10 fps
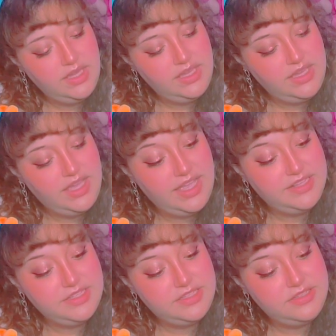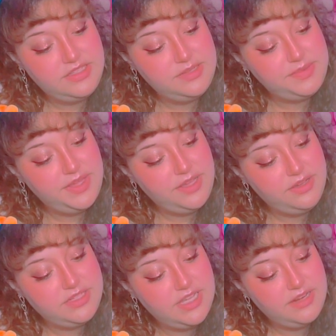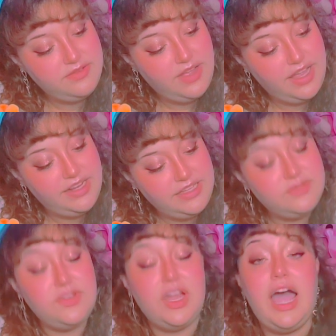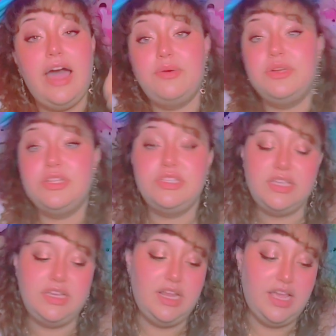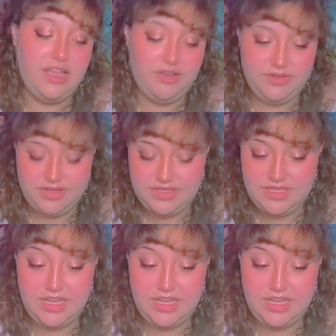Yeah, I just used to play Hooked on Phonics for hours and hours, and